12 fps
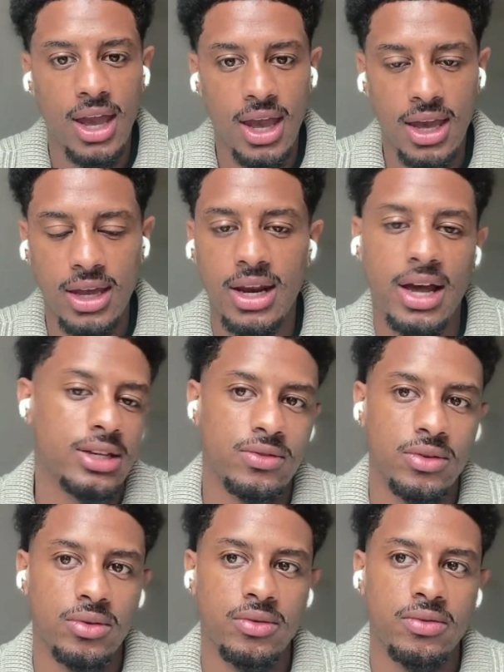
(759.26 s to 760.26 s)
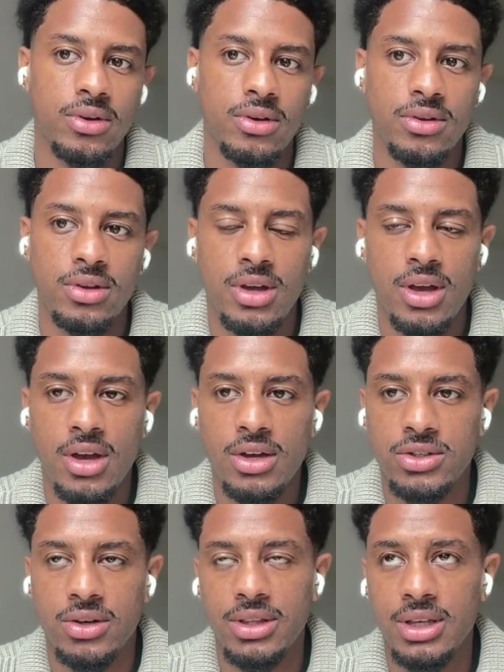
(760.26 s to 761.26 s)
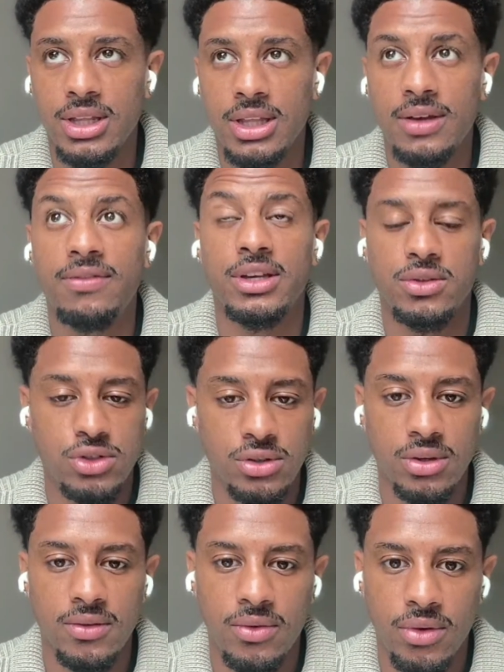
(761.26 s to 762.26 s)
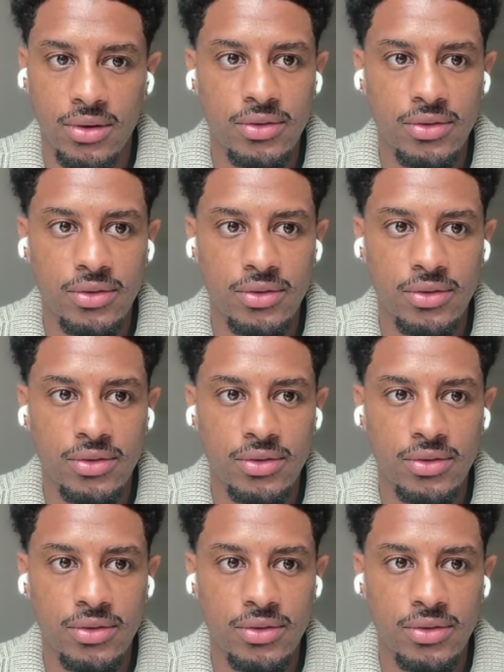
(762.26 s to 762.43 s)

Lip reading: and ask for a referral. So I think if that's what you're looking for,